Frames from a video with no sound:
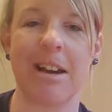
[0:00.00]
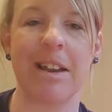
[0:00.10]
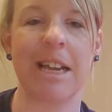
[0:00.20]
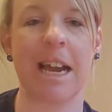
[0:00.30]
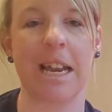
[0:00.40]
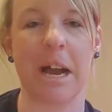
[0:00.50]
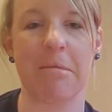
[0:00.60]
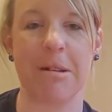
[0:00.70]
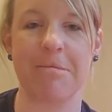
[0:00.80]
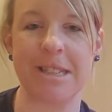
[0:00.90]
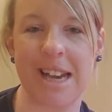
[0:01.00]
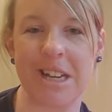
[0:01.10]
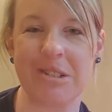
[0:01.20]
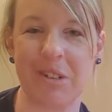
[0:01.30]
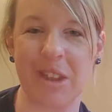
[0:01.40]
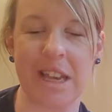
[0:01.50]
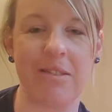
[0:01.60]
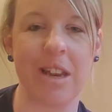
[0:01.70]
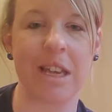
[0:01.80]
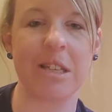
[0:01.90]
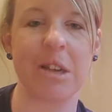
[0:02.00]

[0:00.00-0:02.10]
down and kind of got my massage for the evening.